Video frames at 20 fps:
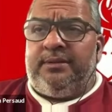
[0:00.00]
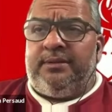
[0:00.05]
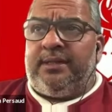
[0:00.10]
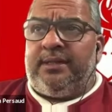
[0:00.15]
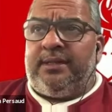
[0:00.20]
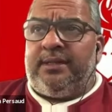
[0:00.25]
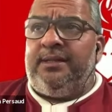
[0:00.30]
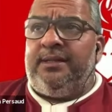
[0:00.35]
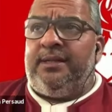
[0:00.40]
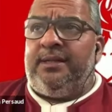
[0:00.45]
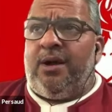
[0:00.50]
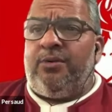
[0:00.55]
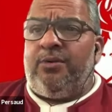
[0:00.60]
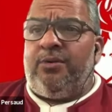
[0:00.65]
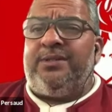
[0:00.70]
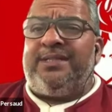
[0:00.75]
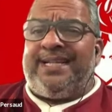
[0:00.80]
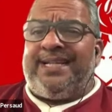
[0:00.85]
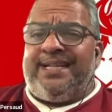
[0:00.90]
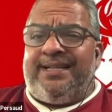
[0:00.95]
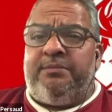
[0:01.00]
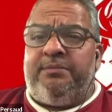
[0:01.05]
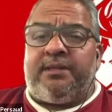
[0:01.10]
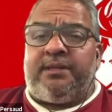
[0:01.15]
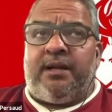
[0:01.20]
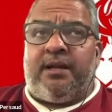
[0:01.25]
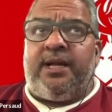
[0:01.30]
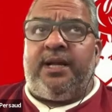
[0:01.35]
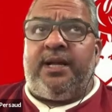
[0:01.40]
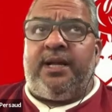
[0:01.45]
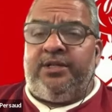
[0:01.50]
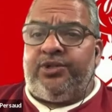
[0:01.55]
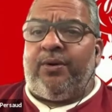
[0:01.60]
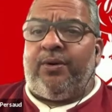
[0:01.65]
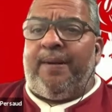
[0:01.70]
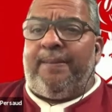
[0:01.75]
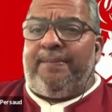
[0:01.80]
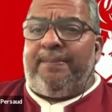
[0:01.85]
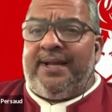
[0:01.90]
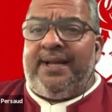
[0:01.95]
that no team is going to
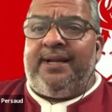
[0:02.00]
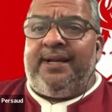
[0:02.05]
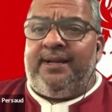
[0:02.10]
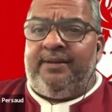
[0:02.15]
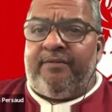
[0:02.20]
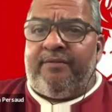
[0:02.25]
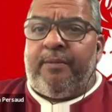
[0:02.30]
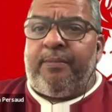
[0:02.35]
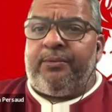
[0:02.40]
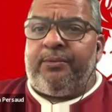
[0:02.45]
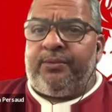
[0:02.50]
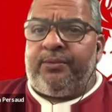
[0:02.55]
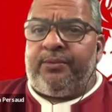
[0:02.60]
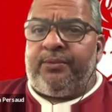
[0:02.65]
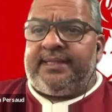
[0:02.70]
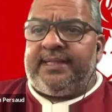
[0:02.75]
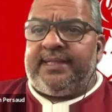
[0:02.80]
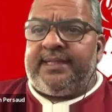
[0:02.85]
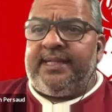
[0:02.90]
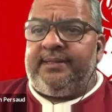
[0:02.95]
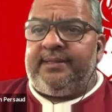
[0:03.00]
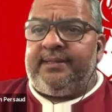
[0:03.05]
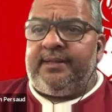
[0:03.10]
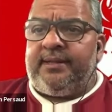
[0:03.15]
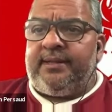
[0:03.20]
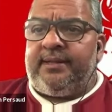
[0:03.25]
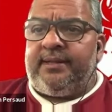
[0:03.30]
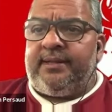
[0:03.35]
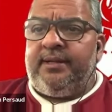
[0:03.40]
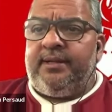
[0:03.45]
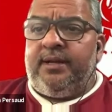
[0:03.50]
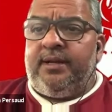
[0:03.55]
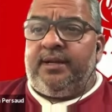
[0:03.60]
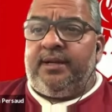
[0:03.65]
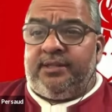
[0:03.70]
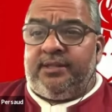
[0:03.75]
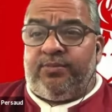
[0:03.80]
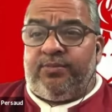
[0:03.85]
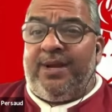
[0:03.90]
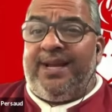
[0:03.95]
enjoy playing Liverpool this season
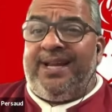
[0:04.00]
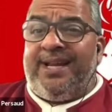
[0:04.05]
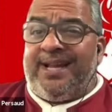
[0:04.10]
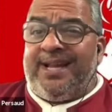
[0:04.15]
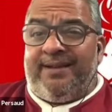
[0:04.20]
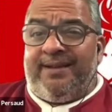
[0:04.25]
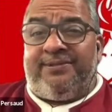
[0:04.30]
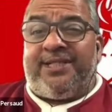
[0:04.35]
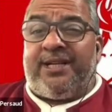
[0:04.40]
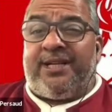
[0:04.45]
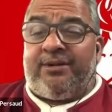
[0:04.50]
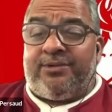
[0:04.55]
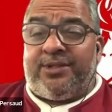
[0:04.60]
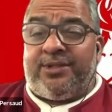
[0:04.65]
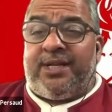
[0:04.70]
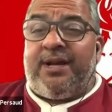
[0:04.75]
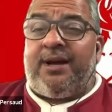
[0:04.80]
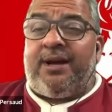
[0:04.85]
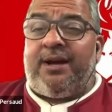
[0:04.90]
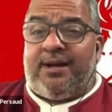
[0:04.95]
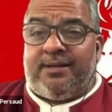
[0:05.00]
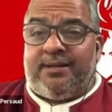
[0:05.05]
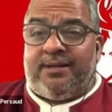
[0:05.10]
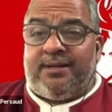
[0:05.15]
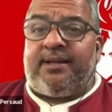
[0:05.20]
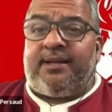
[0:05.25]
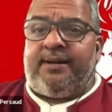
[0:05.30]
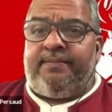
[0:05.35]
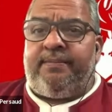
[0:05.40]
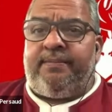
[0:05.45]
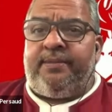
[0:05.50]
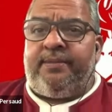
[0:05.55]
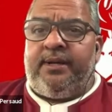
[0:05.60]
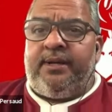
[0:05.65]
because we gave Chelsea a hard time.